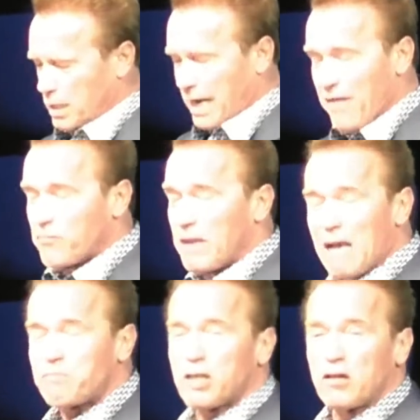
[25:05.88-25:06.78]
one. It drives me
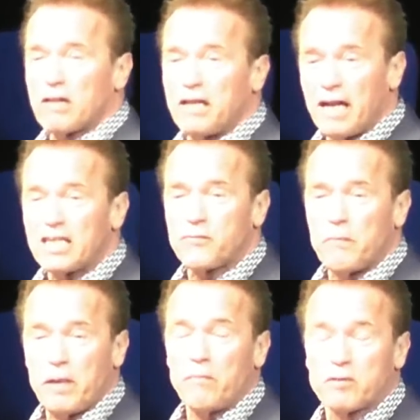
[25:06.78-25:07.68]
absolutely nuts
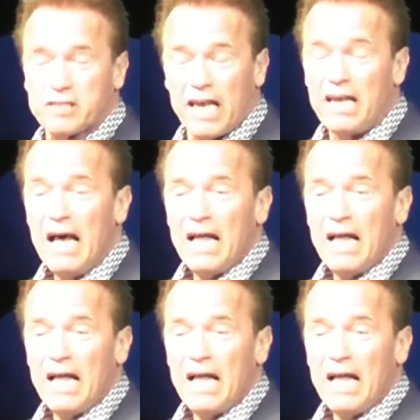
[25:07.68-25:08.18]
when people say